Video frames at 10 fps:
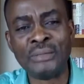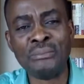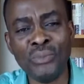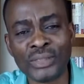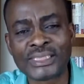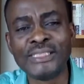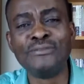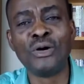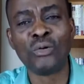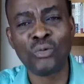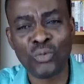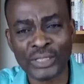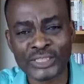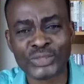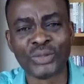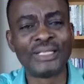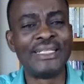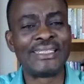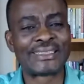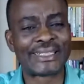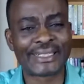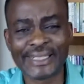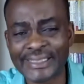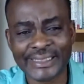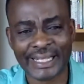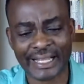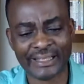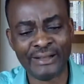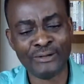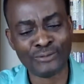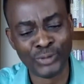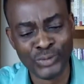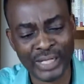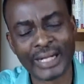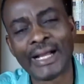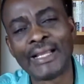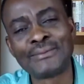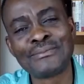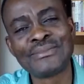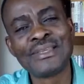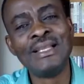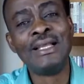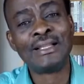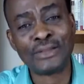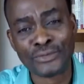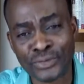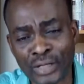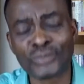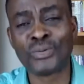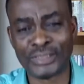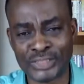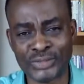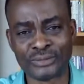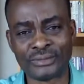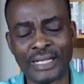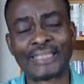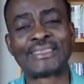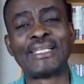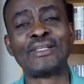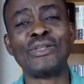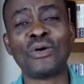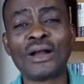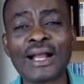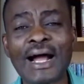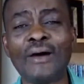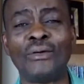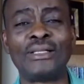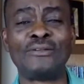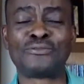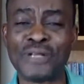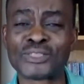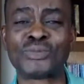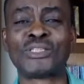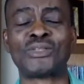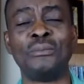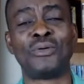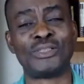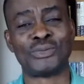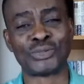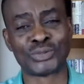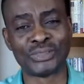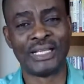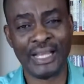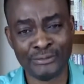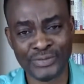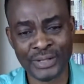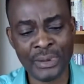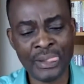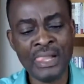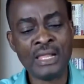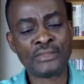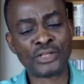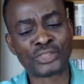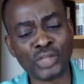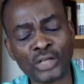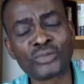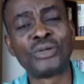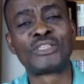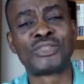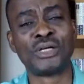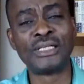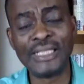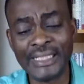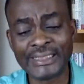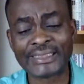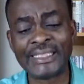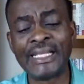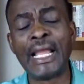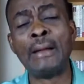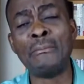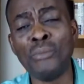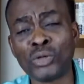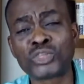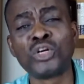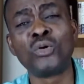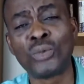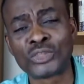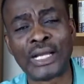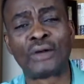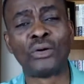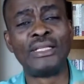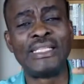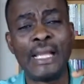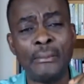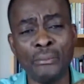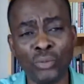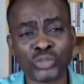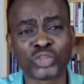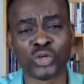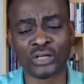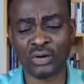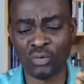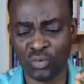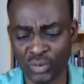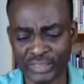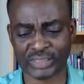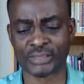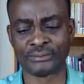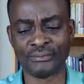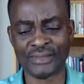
The motive question is critical for you and I. The third question, I stayed longer on the first question because it was heavy. The third question is the emotion question. I call it the emotion question.